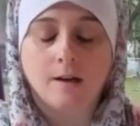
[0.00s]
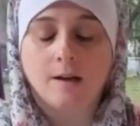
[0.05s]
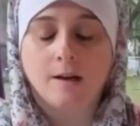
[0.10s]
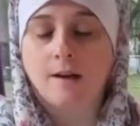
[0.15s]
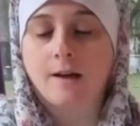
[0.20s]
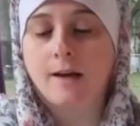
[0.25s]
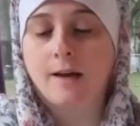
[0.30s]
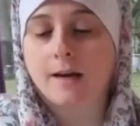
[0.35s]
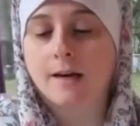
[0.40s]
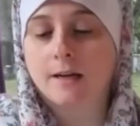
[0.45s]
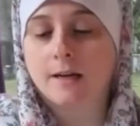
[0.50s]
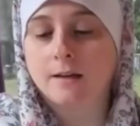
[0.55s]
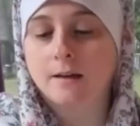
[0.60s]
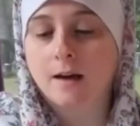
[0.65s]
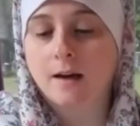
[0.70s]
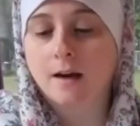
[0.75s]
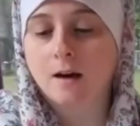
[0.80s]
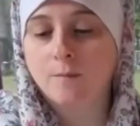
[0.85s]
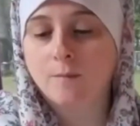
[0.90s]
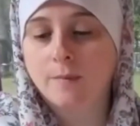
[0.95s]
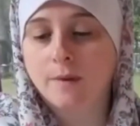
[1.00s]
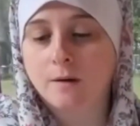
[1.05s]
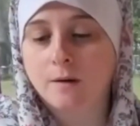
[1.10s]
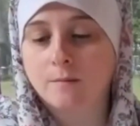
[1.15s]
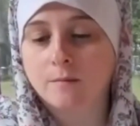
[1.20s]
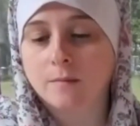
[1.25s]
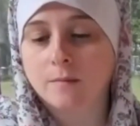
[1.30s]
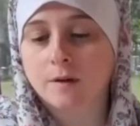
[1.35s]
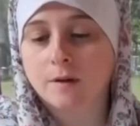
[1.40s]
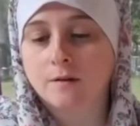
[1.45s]
and help
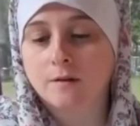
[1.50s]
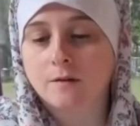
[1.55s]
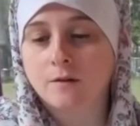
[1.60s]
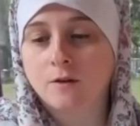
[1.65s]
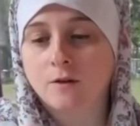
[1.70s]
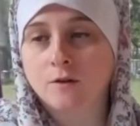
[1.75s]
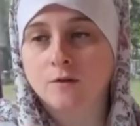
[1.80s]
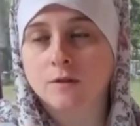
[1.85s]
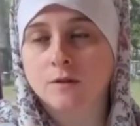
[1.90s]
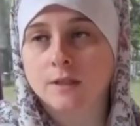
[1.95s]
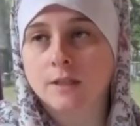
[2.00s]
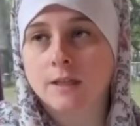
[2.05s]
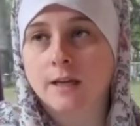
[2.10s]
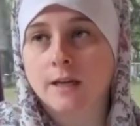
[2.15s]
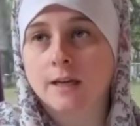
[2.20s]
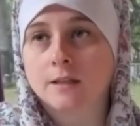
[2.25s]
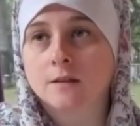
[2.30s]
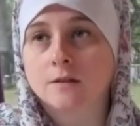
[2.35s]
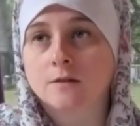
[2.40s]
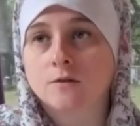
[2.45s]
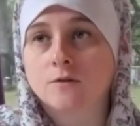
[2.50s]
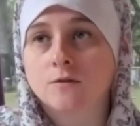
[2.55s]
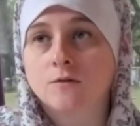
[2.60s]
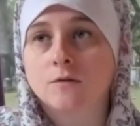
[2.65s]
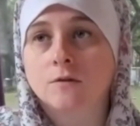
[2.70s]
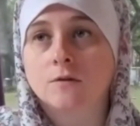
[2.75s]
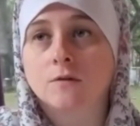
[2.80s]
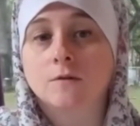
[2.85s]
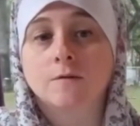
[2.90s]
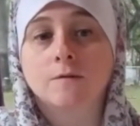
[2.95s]
them use it as a
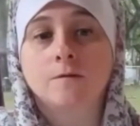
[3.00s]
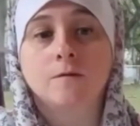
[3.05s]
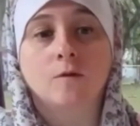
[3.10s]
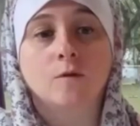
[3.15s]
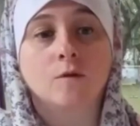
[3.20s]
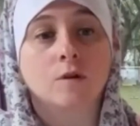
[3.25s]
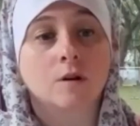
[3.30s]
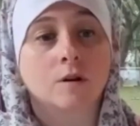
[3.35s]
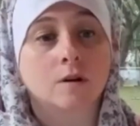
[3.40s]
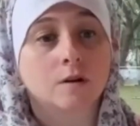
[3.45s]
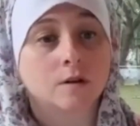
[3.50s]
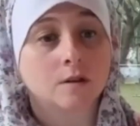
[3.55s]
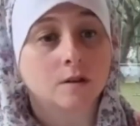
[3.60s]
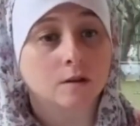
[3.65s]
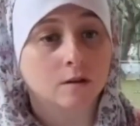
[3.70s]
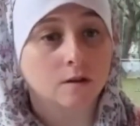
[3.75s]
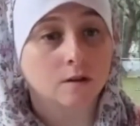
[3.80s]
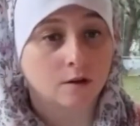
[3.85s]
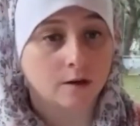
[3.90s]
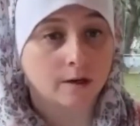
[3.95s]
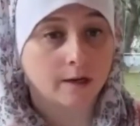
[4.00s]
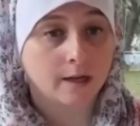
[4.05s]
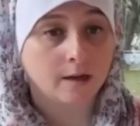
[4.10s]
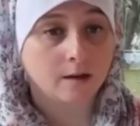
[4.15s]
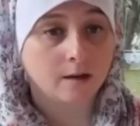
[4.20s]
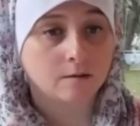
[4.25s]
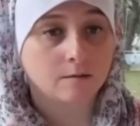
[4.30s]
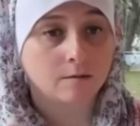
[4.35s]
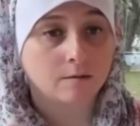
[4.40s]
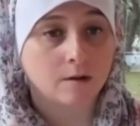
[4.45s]
tool for
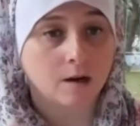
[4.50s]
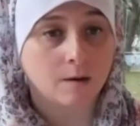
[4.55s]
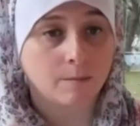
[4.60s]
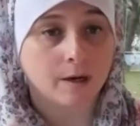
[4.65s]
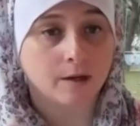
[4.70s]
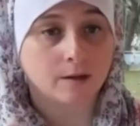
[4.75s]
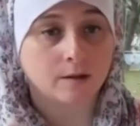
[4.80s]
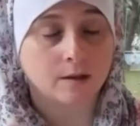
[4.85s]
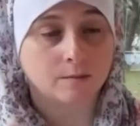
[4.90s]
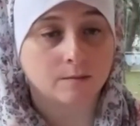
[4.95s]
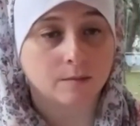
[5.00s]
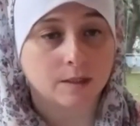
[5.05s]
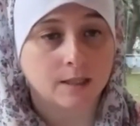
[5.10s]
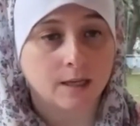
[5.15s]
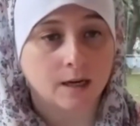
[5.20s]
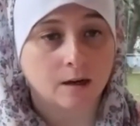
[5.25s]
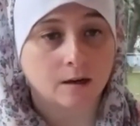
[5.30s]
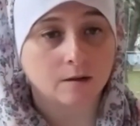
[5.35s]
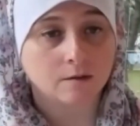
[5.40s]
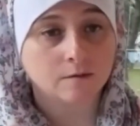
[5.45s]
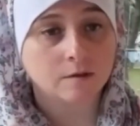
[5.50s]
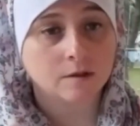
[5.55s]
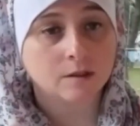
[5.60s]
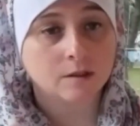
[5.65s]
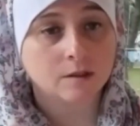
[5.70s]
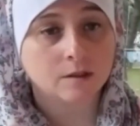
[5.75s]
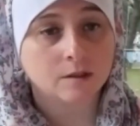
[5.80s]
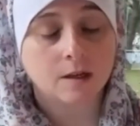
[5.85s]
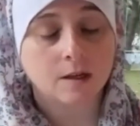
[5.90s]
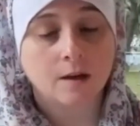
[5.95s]
learning about themselves
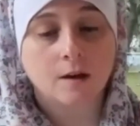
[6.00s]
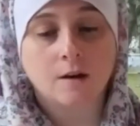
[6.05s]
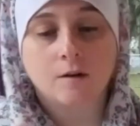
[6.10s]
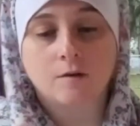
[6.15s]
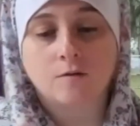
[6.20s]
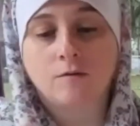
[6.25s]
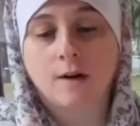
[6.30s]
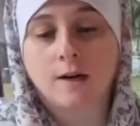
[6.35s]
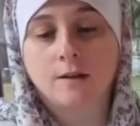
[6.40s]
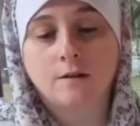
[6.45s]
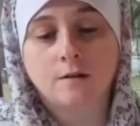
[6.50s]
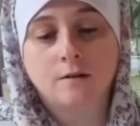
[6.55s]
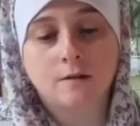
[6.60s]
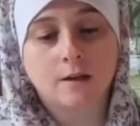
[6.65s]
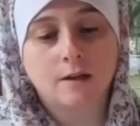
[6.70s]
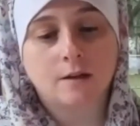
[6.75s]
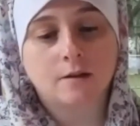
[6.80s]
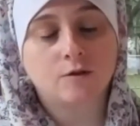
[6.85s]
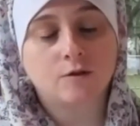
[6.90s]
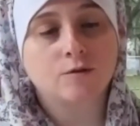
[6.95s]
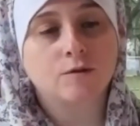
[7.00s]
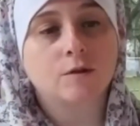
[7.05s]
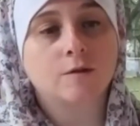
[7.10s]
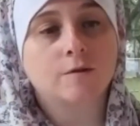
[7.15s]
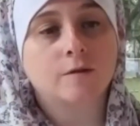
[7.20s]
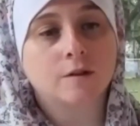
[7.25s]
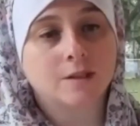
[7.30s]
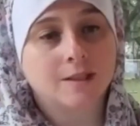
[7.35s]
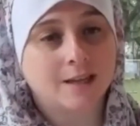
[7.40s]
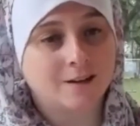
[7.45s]
rather than a tool
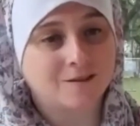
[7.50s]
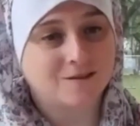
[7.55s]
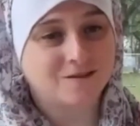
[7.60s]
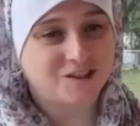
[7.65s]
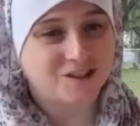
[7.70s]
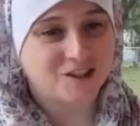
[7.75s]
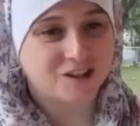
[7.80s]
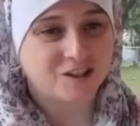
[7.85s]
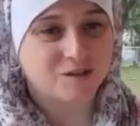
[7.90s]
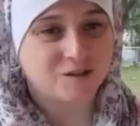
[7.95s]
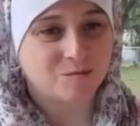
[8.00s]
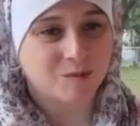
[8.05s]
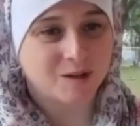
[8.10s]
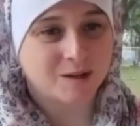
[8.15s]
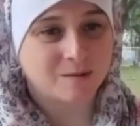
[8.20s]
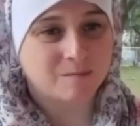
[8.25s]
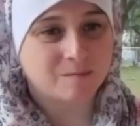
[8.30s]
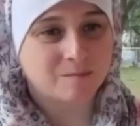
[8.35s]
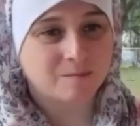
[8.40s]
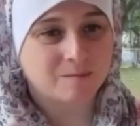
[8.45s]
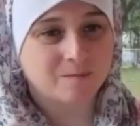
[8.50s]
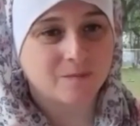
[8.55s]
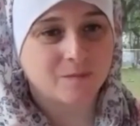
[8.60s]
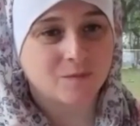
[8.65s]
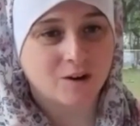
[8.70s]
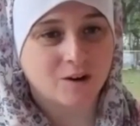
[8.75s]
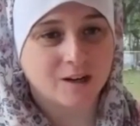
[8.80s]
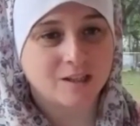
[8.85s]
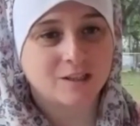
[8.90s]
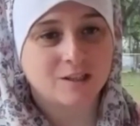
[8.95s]
for self-judgment.
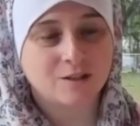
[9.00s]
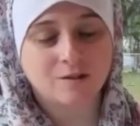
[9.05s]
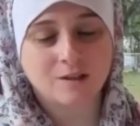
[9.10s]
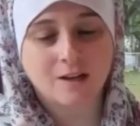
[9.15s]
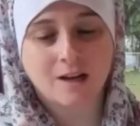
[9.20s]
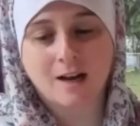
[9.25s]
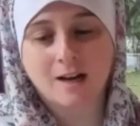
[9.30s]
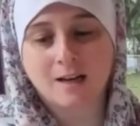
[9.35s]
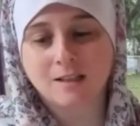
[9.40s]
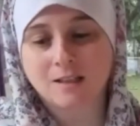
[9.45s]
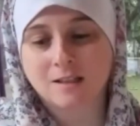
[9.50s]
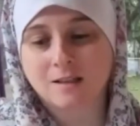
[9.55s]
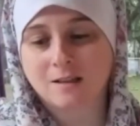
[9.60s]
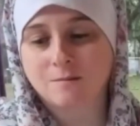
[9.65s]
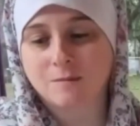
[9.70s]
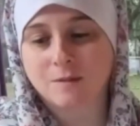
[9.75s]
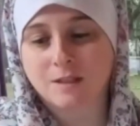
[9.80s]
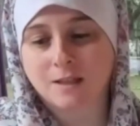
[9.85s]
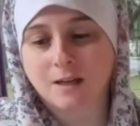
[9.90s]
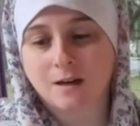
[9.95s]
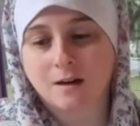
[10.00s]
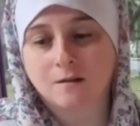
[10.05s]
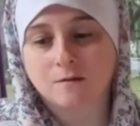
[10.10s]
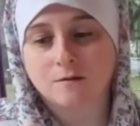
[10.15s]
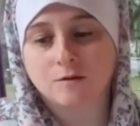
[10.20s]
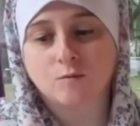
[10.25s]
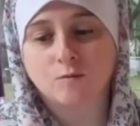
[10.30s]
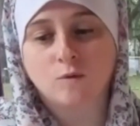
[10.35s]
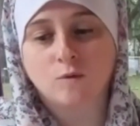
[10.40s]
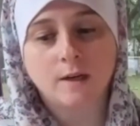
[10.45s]
Right? So to ask
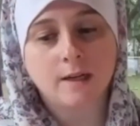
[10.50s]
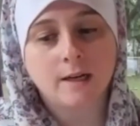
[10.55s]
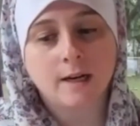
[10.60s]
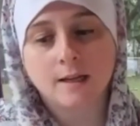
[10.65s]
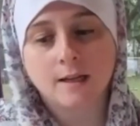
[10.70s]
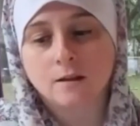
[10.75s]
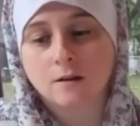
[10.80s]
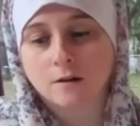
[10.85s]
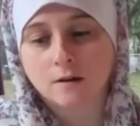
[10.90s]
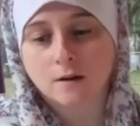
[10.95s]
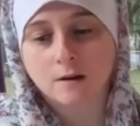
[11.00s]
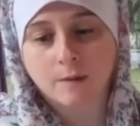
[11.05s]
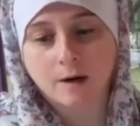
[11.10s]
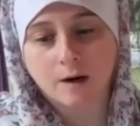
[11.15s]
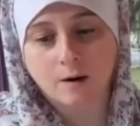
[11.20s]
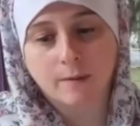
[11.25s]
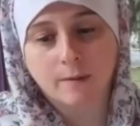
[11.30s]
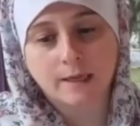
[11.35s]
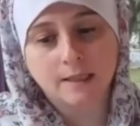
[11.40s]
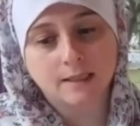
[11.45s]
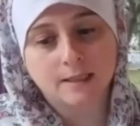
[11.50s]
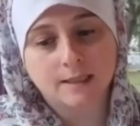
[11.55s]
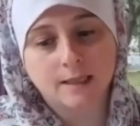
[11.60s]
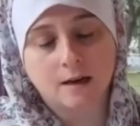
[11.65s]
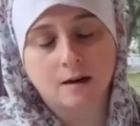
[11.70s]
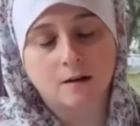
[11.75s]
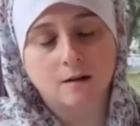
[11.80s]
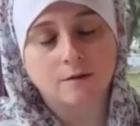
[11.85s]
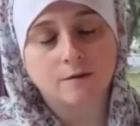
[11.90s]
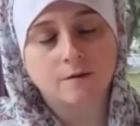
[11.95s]
themselves, what did I learn about
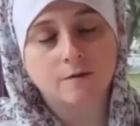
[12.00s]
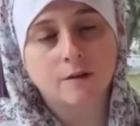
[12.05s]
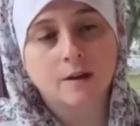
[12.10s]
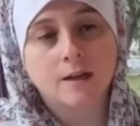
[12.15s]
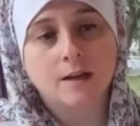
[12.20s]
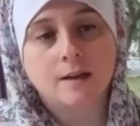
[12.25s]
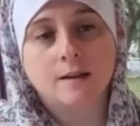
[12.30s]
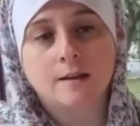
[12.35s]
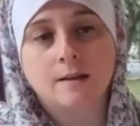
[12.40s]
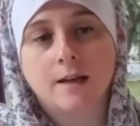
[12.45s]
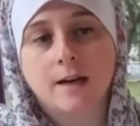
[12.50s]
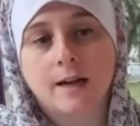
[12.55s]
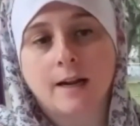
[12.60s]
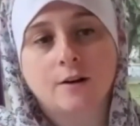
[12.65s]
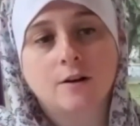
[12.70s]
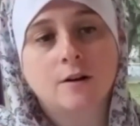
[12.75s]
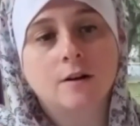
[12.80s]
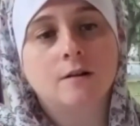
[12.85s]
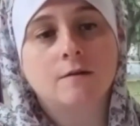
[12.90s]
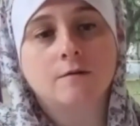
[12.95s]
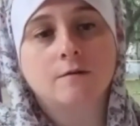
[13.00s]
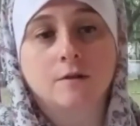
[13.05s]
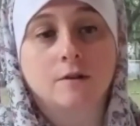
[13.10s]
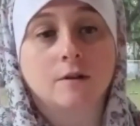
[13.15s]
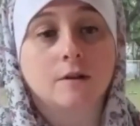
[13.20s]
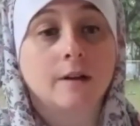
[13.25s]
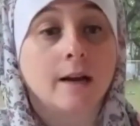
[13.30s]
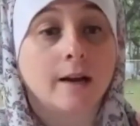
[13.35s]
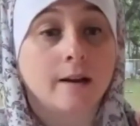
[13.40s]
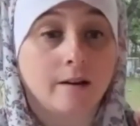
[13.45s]
myself that I couldn't have
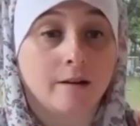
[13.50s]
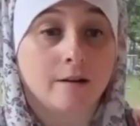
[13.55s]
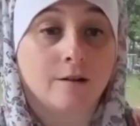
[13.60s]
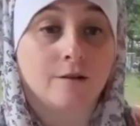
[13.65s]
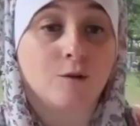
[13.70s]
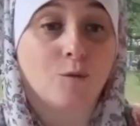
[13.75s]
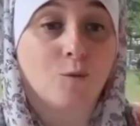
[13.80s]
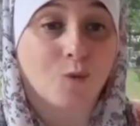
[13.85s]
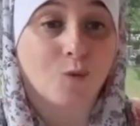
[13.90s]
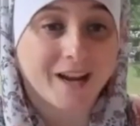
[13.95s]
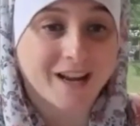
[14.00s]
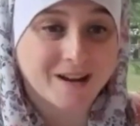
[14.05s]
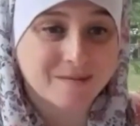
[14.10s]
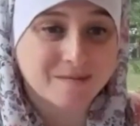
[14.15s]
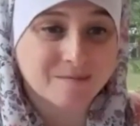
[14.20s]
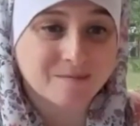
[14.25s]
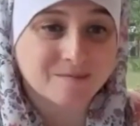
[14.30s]
learned any other way?